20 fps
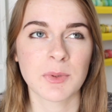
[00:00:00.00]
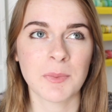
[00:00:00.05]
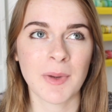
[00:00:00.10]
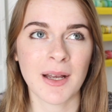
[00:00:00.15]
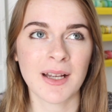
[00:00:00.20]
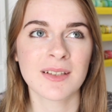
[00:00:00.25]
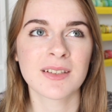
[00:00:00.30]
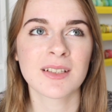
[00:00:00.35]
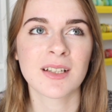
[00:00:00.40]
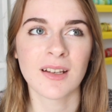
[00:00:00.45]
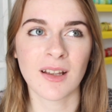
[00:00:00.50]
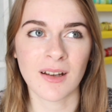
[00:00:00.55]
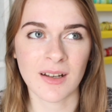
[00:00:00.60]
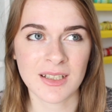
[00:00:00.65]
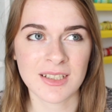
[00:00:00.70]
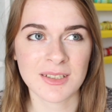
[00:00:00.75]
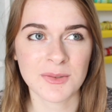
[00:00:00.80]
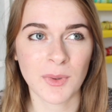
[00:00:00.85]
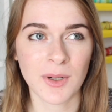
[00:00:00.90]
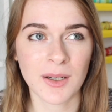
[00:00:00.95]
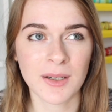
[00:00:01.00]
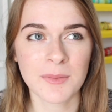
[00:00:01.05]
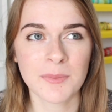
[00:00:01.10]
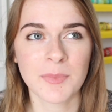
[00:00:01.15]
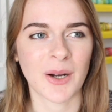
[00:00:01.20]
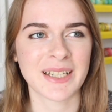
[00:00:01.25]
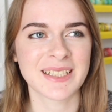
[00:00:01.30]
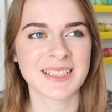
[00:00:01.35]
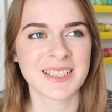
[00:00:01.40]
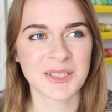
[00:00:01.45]
We met at the last one,
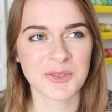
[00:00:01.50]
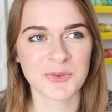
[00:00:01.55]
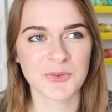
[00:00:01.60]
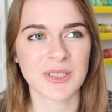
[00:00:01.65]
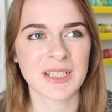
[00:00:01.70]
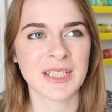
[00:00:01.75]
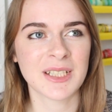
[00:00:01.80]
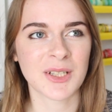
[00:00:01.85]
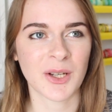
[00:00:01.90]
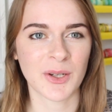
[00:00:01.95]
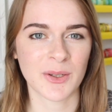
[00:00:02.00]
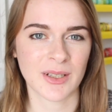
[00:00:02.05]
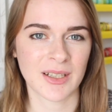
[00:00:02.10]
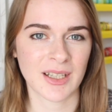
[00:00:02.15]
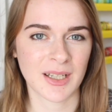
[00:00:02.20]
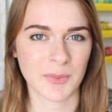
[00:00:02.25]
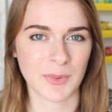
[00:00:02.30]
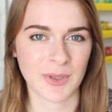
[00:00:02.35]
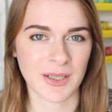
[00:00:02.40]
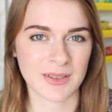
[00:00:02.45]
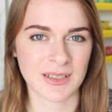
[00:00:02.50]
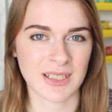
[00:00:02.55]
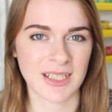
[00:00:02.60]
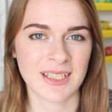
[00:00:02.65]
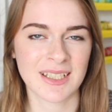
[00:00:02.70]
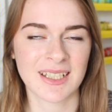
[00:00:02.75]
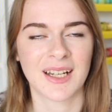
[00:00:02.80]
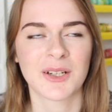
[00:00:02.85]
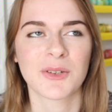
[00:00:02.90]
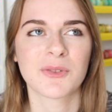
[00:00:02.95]
but I didn't really know her that well
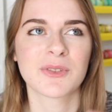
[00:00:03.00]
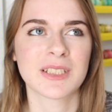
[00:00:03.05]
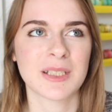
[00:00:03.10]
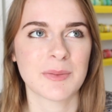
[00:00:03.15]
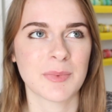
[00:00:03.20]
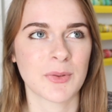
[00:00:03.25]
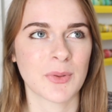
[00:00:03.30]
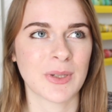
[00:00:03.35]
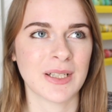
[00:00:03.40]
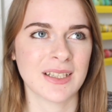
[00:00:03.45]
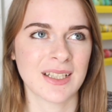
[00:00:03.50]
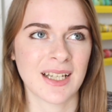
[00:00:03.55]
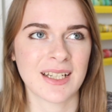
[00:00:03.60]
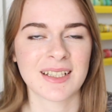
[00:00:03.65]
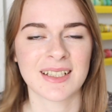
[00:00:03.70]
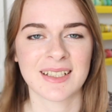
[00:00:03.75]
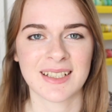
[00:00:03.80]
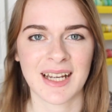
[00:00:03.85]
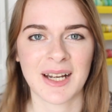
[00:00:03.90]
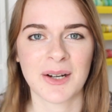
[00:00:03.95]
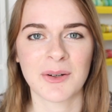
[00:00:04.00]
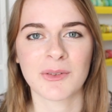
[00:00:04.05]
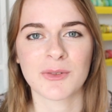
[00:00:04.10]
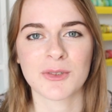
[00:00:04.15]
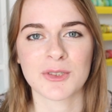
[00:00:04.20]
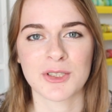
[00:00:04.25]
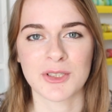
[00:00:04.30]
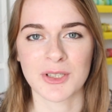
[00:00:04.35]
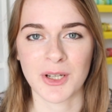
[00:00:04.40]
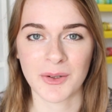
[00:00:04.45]
then. And obviously between then and now, I've
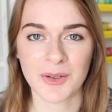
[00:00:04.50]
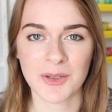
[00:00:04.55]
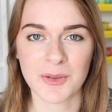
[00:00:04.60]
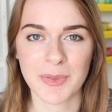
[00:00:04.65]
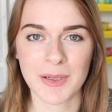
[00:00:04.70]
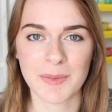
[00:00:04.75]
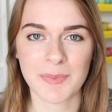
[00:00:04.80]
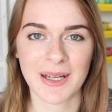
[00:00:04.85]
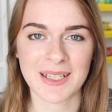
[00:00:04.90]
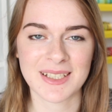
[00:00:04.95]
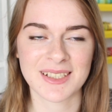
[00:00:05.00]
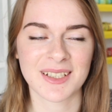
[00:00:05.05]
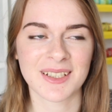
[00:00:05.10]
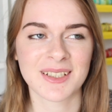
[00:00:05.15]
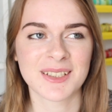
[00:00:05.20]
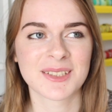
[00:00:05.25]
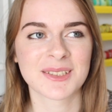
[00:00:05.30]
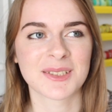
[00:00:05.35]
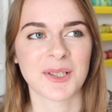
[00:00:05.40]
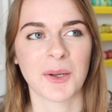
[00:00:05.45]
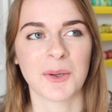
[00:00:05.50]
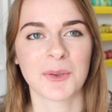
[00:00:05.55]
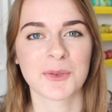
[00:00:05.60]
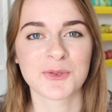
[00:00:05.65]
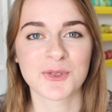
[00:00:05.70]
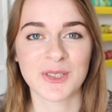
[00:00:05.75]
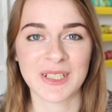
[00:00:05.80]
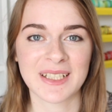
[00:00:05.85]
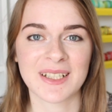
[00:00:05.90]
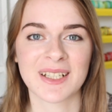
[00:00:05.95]
got to know her a bit better. So it
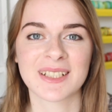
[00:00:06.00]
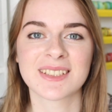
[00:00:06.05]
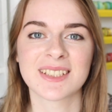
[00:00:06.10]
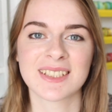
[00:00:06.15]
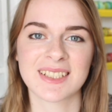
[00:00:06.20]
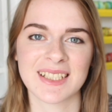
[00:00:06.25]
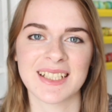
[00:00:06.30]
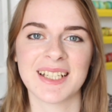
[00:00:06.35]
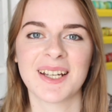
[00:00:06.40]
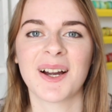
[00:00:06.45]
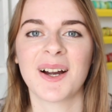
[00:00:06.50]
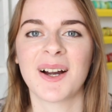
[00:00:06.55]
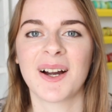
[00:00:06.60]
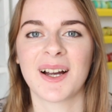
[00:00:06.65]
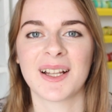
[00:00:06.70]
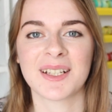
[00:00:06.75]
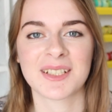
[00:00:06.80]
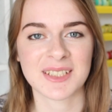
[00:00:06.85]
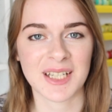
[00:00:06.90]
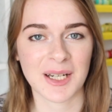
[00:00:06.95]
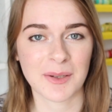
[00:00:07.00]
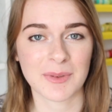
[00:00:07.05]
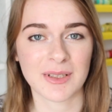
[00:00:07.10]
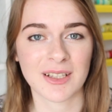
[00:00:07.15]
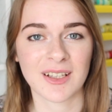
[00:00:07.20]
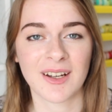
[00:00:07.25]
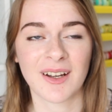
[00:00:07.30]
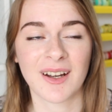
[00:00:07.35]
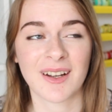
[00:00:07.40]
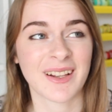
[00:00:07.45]
was really nice to see her and chat
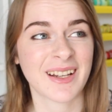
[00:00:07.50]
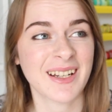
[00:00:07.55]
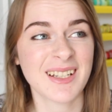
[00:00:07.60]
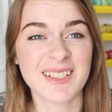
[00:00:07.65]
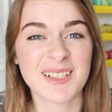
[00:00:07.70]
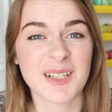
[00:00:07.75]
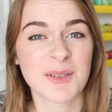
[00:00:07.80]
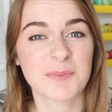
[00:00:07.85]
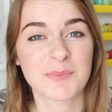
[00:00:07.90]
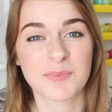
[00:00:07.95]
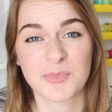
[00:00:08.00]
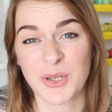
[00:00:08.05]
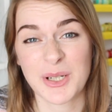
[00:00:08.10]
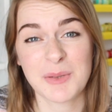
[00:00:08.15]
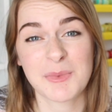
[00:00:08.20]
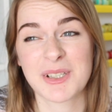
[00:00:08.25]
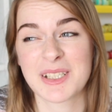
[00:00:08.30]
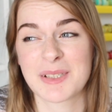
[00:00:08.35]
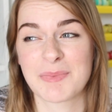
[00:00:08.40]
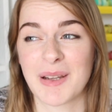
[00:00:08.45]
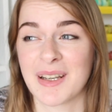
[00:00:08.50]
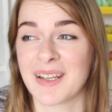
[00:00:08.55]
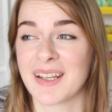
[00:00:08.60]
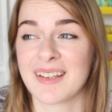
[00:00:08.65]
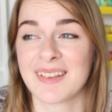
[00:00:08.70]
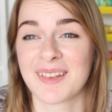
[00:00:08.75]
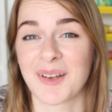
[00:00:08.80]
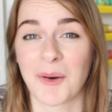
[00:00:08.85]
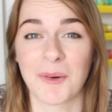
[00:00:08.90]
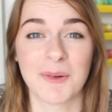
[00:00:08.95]
with her. And I ended up pretty much
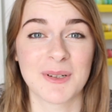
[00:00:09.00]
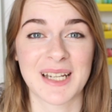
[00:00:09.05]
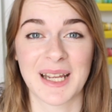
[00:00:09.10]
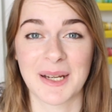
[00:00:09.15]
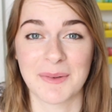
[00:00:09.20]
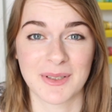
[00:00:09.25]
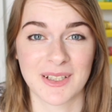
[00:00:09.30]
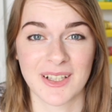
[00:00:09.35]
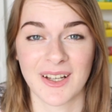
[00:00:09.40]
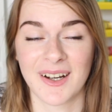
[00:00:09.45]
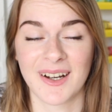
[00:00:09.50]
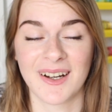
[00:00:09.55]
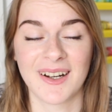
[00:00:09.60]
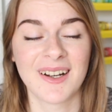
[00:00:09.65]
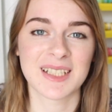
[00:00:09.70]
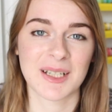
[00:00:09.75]
spending the whole day with her.